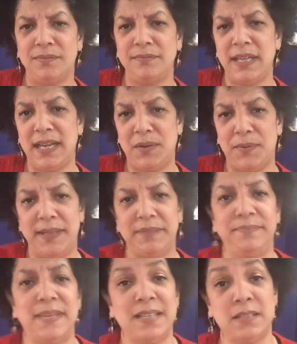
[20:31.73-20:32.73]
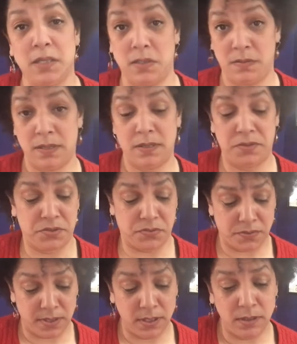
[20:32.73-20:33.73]
anyway, that's a whole nother
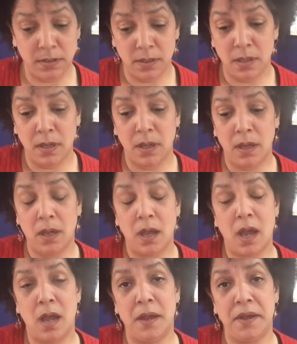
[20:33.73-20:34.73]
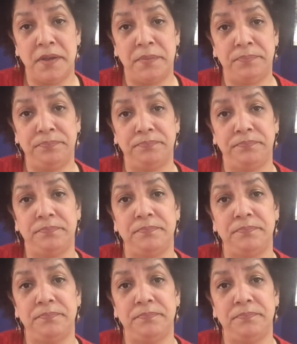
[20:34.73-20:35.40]
story. But